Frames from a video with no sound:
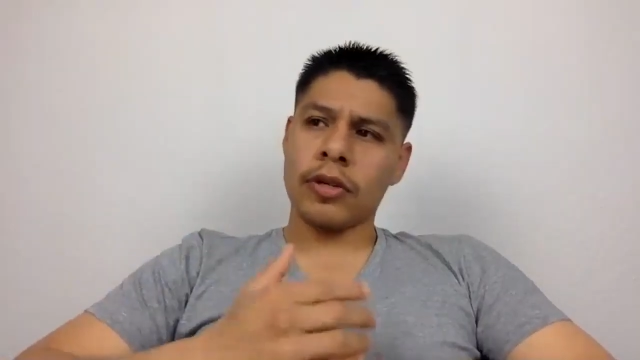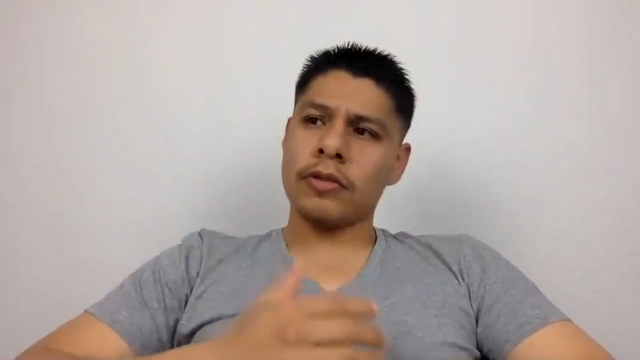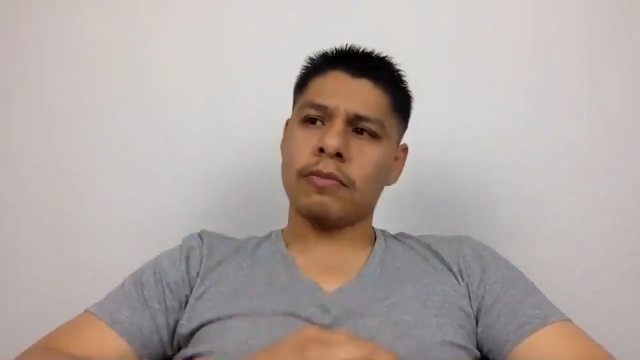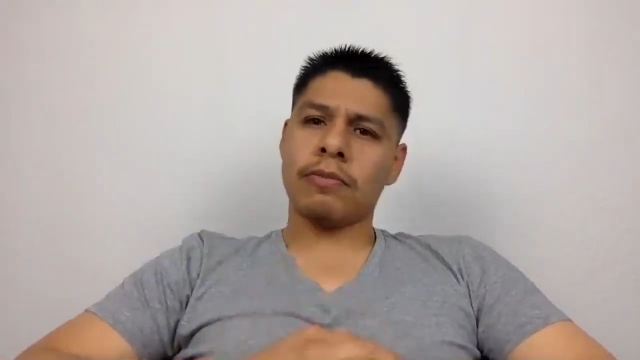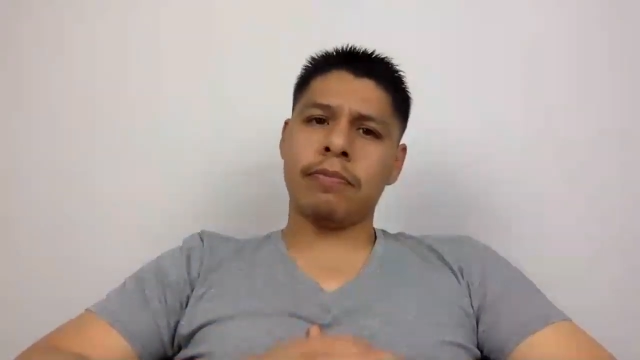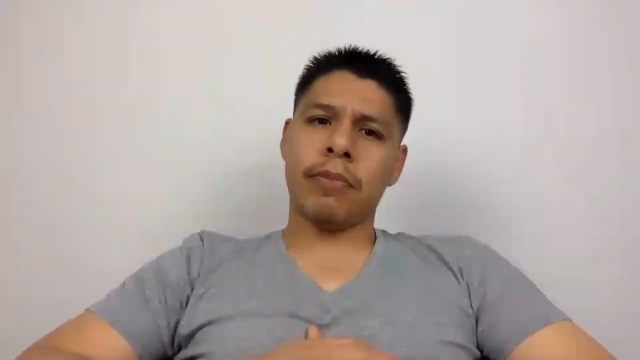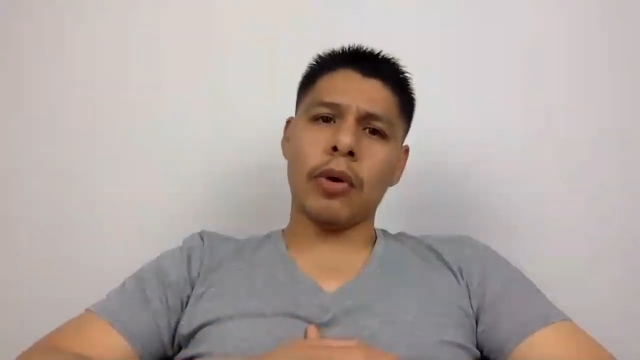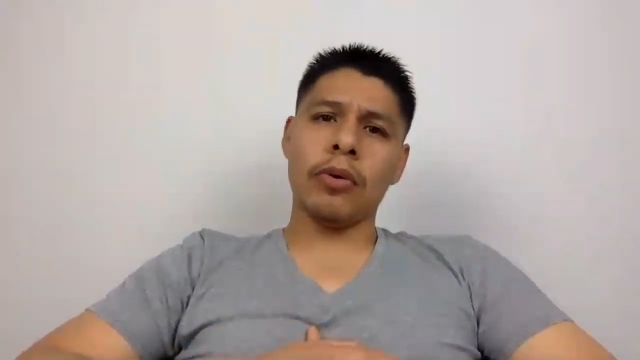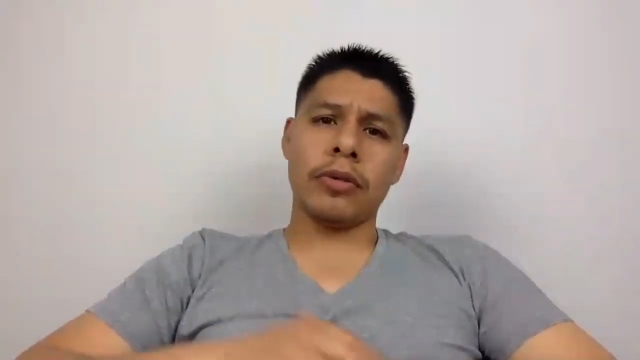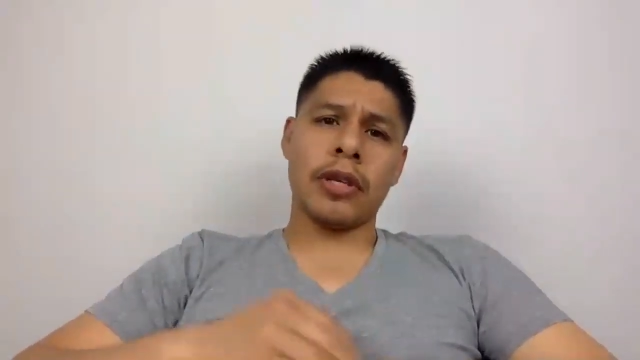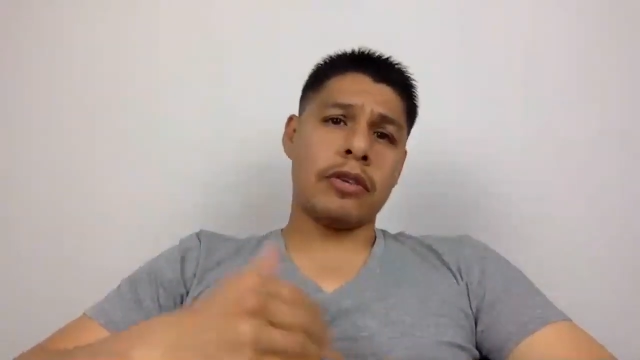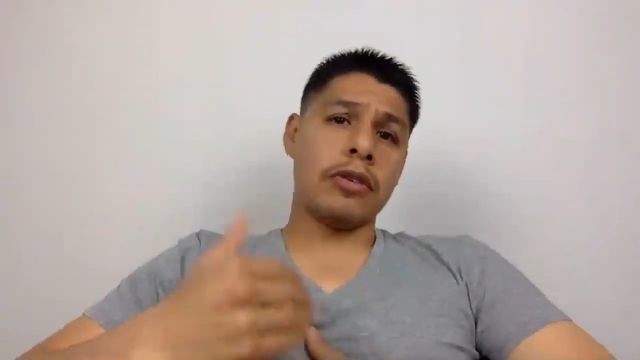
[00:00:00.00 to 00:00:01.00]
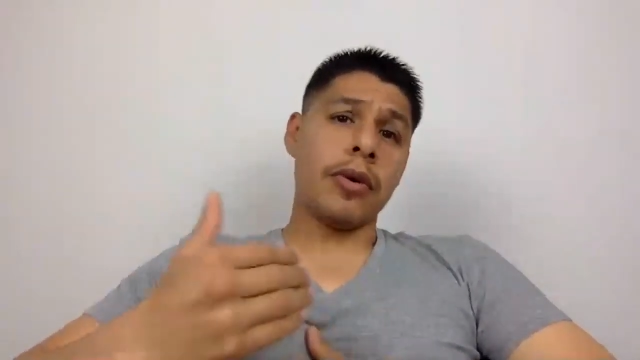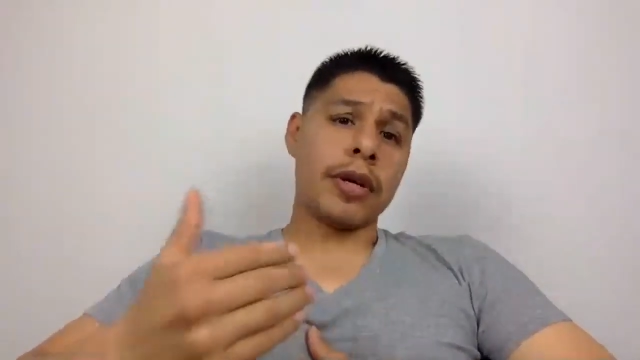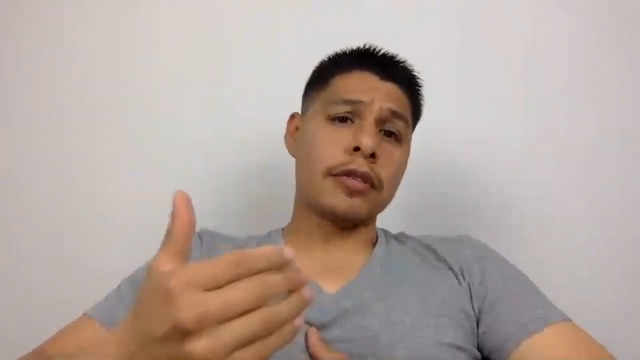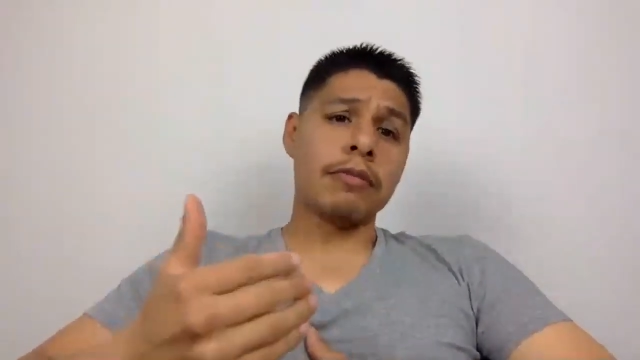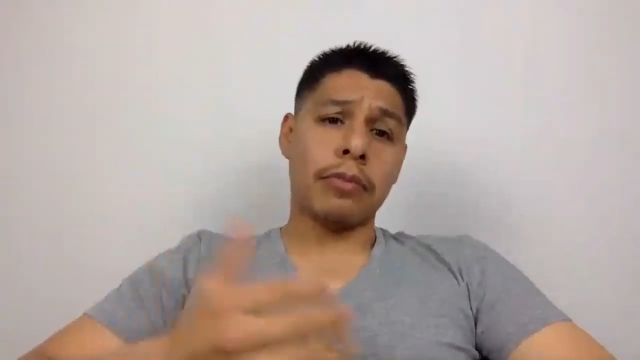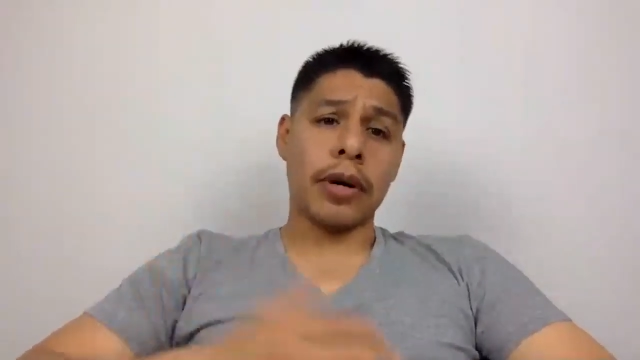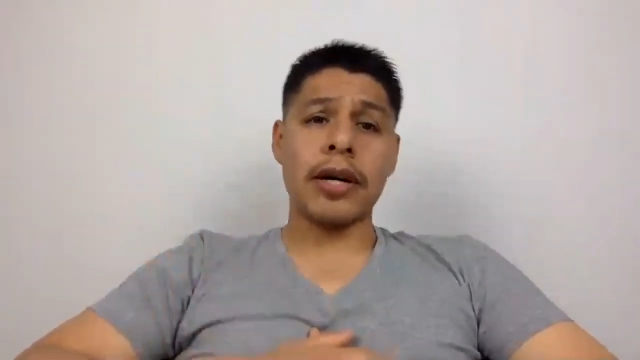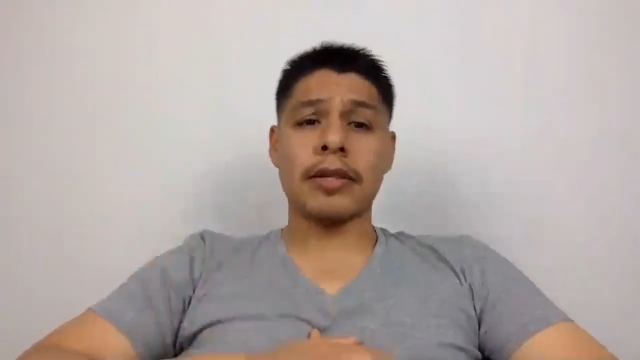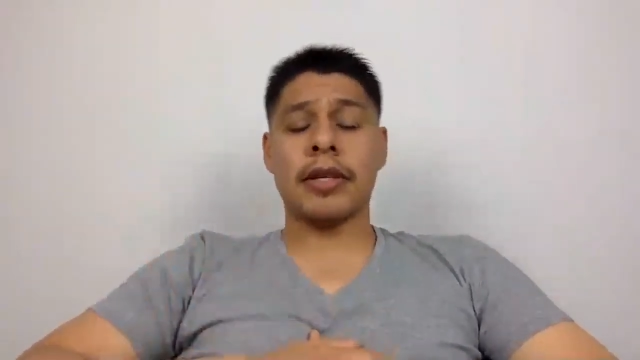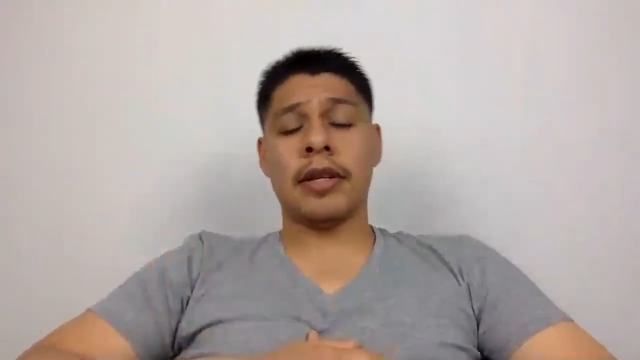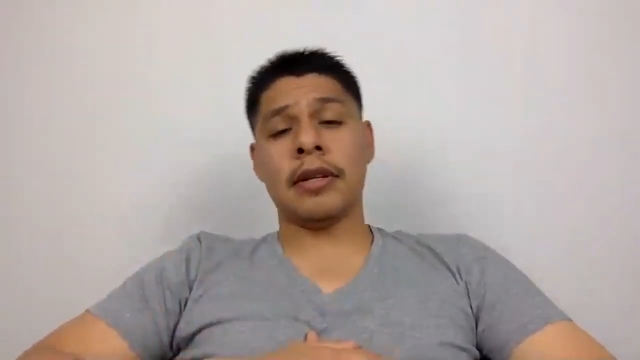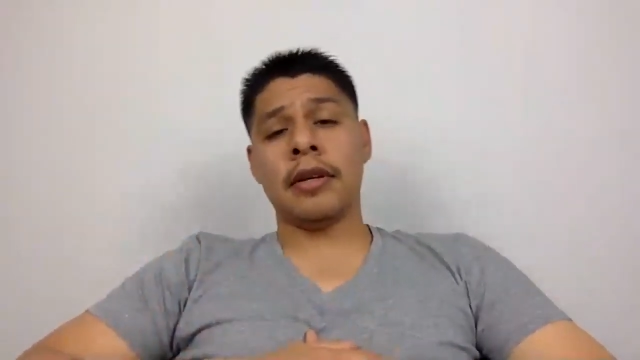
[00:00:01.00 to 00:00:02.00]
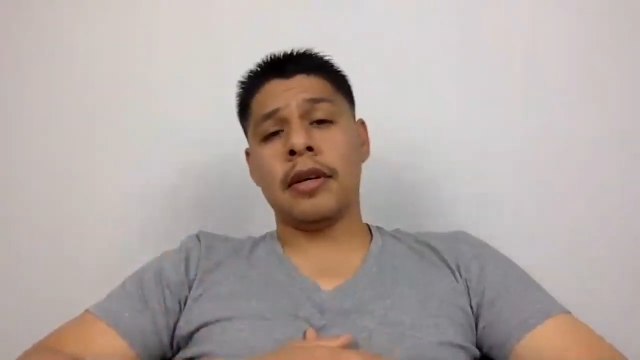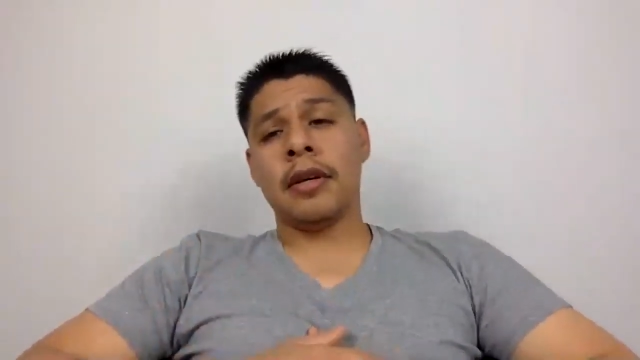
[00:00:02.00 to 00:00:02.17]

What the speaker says: expose and you express, and